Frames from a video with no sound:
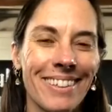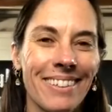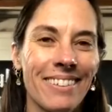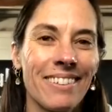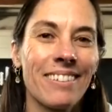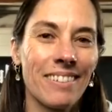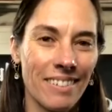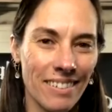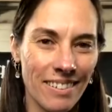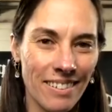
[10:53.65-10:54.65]
And hopefully,
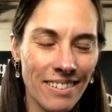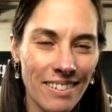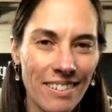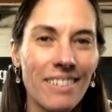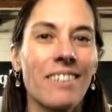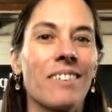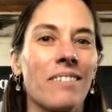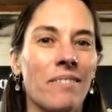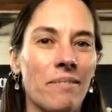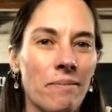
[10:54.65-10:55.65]
people that are watching
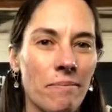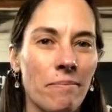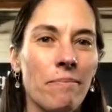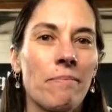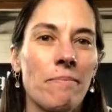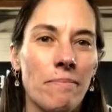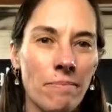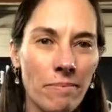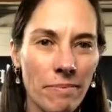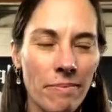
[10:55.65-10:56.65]
this live stream are
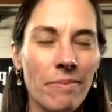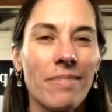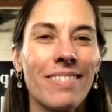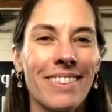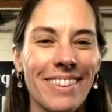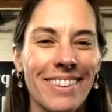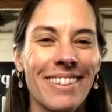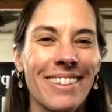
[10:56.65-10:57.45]
gonna watch it later.